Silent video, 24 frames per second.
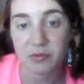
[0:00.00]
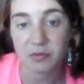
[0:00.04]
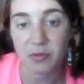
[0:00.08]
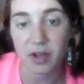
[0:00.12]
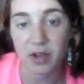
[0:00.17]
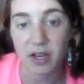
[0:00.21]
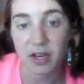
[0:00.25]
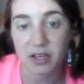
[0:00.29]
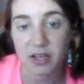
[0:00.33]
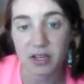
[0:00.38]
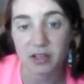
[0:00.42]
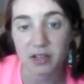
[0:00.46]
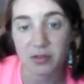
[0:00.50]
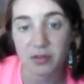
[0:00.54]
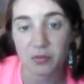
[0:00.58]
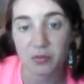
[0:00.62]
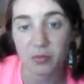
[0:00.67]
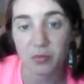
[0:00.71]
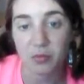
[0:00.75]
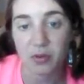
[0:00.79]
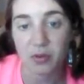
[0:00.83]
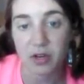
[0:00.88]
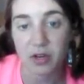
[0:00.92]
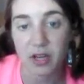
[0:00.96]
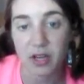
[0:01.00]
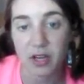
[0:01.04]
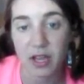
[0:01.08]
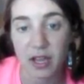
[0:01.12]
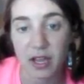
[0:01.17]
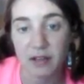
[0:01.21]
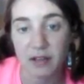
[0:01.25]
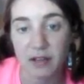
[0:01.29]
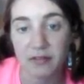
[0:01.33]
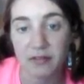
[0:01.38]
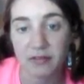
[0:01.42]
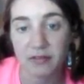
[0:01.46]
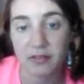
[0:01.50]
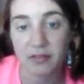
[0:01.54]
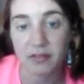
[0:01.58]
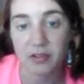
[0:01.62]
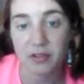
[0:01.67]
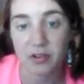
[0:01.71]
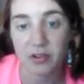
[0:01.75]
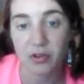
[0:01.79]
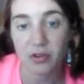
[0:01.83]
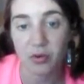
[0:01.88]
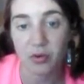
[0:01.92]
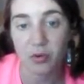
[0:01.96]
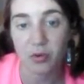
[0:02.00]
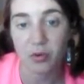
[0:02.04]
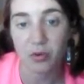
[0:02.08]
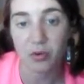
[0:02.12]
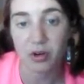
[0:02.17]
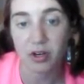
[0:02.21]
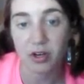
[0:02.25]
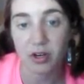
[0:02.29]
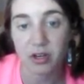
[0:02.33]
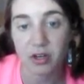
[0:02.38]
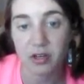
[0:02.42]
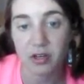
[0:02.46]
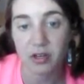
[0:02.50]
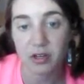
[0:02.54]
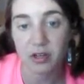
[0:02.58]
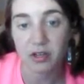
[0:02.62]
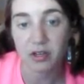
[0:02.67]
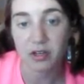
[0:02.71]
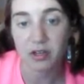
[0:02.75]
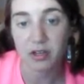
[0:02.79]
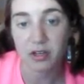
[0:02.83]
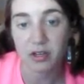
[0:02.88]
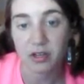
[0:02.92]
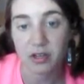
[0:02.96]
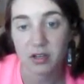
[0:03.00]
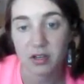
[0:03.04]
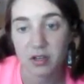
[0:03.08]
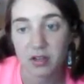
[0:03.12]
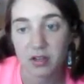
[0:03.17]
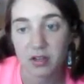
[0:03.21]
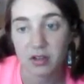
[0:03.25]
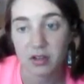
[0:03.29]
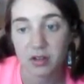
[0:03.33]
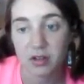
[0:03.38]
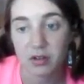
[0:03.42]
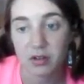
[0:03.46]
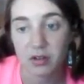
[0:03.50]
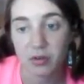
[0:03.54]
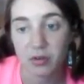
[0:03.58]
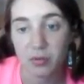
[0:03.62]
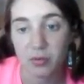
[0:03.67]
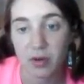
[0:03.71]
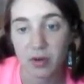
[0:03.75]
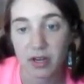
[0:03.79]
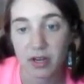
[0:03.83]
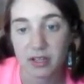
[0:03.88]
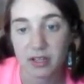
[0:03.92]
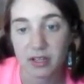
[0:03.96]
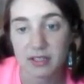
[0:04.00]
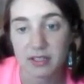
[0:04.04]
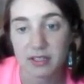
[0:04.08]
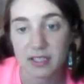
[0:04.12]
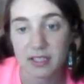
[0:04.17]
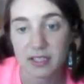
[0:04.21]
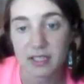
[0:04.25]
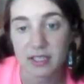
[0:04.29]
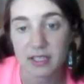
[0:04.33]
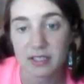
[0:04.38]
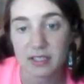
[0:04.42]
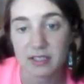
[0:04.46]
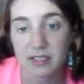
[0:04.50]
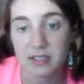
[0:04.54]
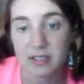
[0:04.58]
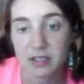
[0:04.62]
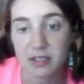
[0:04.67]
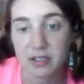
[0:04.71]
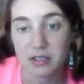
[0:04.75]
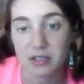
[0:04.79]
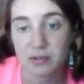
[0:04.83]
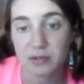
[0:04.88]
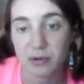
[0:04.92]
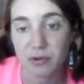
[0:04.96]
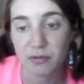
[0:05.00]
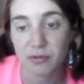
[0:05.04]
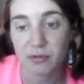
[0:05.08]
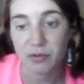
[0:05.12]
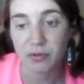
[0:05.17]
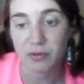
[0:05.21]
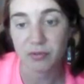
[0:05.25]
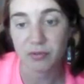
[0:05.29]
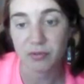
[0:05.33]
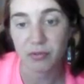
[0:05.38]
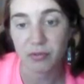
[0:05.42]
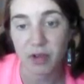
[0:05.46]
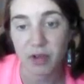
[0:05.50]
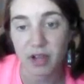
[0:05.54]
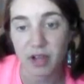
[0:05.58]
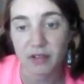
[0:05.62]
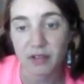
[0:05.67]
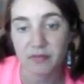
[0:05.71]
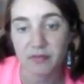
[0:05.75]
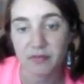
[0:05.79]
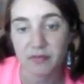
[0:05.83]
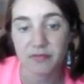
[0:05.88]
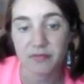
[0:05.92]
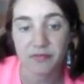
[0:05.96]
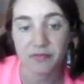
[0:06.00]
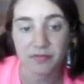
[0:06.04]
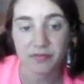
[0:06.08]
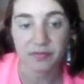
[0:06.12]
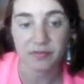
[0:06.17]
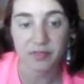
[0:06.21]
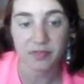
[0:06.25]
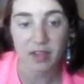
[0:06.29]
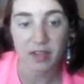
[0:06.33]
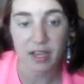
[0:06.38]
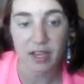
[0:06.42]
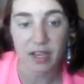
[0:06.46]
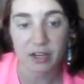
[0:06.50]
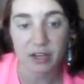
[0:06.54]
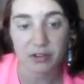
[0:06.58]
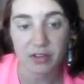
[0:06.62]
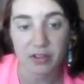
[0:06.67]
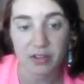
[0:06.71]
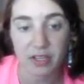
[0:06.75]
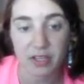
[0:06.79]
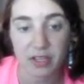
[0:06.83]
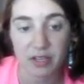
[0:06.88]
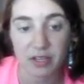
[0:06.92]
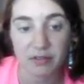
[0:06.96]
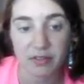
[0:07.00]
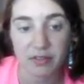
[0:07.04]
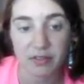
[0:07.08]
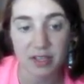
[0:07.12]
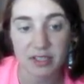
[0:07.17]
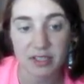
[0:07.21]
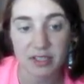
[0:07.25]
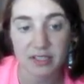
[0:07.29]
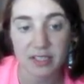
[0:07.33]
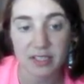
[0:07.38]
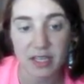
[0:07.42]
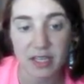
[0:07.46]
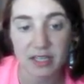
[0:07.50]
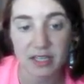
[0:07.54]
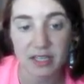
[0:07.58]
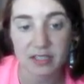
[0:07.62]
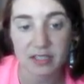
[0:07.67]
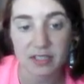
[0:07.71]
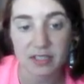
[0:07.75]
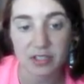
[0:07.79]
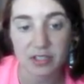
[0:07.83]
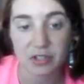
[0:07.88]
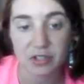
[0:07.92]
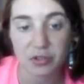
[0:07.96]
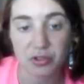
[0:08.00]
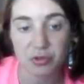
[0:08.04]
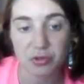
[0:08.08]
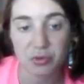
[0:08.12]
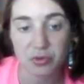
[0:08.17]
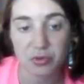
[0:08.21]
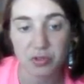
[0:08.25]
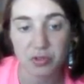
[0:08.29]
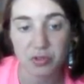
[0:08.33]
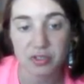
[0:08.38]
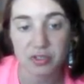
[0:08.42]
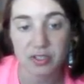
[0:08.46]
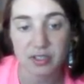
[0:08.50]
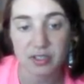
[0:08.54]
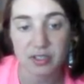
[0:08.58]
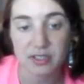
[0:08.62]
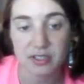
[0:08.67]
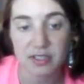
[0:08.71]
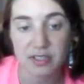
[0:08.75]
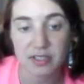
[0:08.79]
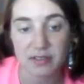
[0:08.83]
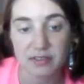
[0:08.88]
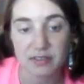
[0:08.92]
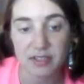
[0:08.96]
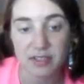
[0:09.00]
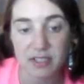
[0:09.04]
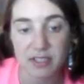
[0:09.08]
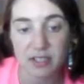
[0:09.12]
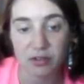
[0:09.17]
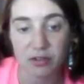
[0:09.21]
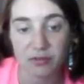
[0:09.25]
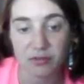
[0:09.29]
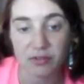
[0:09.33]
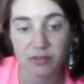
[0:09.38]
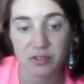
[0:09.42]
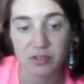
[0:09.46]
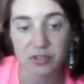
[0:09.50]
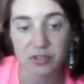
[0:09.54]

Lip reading: y to the 1/2, or y to the 6 square root of y. I could think of this as u to the 17 over